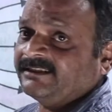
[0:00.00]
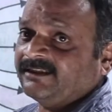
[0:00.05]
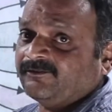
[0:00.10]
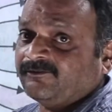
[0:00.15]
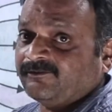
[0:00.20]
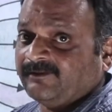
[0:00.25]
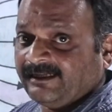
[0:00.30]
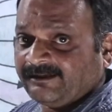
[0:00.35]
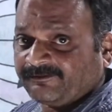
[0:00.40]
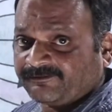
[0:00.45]

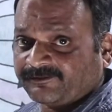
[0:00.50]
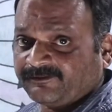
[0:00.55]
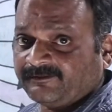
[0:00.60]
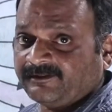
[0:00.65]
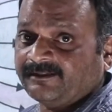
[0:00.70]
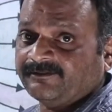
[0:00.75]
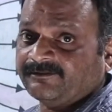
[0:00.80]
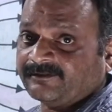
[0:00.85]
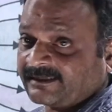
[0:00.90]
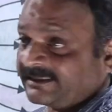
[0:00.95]
of
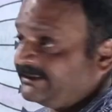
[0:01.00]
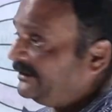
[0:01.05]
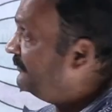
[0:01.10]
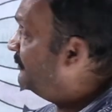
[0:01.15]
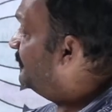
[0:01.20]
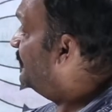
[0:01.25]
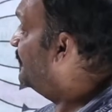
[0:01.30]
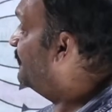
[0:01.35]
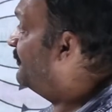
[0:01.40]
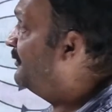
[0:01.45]
leftward
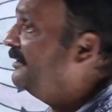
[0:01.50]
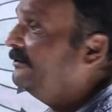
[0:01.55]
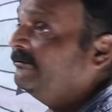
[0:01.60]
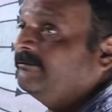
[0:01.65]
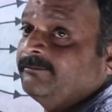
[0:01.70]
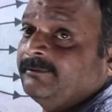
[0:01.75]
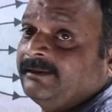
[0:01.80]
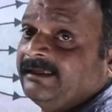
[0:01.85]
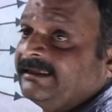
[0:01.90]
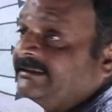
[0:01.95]
rightward field
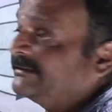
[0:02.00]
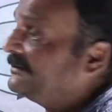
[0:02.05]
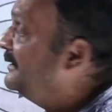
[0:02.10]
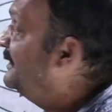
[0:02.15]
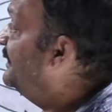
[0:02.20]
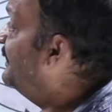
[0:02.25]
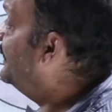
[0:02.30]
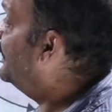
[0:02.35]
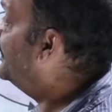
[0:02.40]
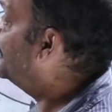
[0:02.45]
will be less,
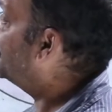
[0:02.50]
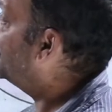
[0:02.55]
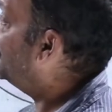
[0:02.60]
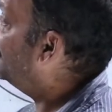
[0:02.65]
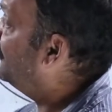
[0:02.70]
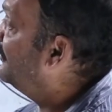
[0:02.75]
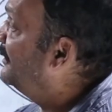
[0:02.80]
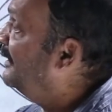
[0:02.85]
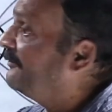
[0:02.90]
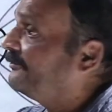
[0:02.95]
intensity
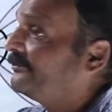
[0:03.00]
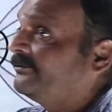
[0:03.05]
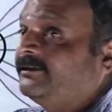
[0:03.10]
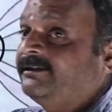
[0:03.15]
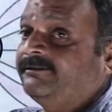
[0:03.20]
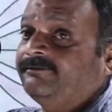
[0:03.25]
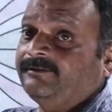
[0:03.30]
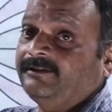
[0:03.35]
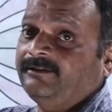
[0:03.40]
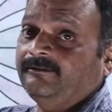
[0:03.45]
of
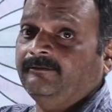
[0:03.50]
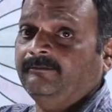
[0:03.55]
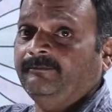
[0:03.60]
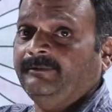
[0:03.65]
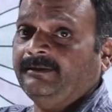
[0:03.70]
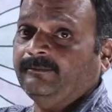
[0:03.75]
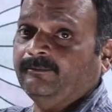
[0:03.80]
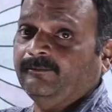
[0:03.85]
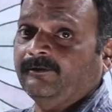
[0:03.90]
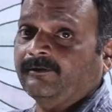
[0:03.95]
leftward field will
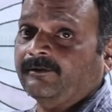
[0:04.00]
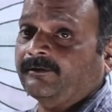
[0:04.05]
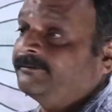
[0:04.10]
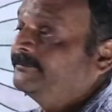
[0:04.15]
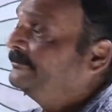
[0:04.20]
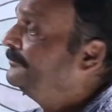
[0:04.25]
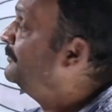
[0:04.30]
be more.